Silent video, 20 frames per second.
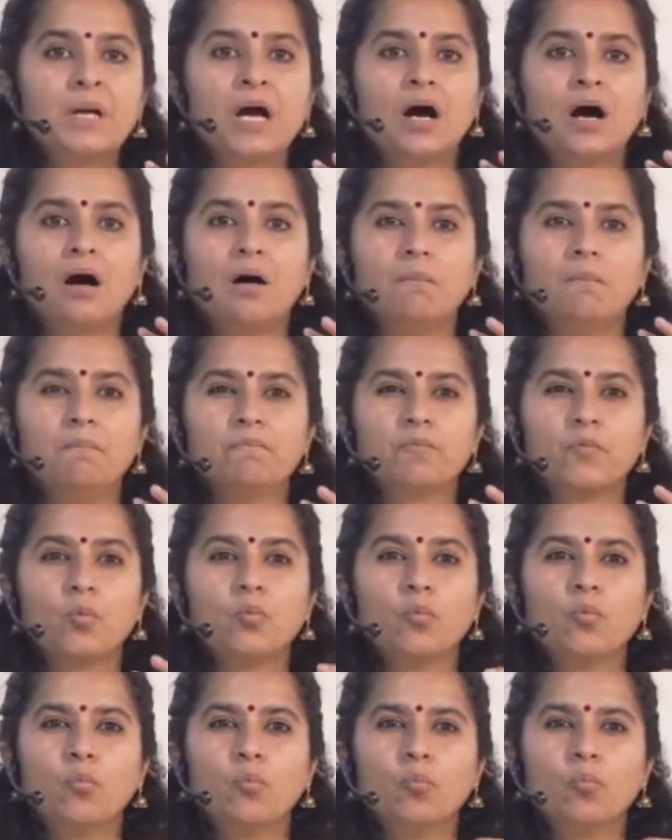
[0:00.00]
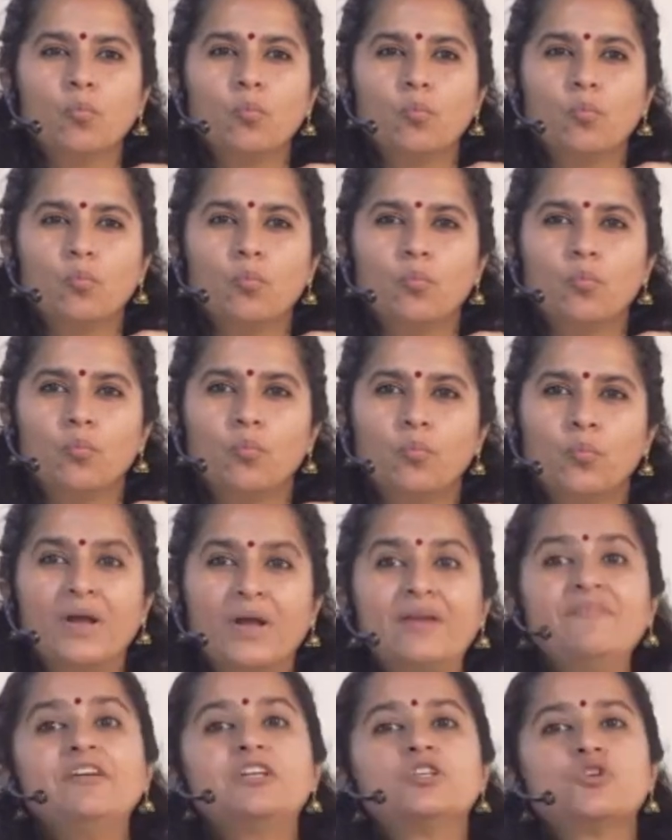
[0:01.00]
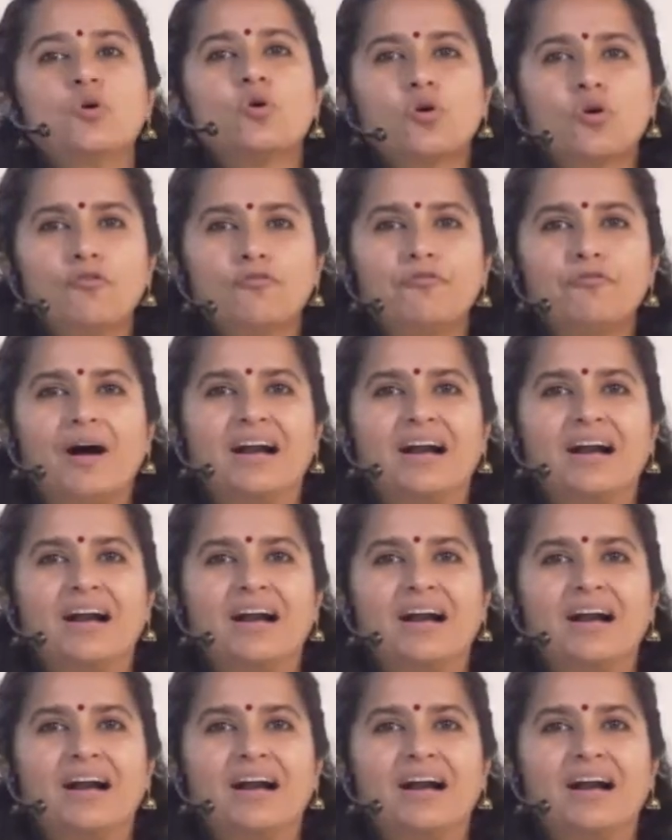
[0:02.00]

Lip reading: when we talk of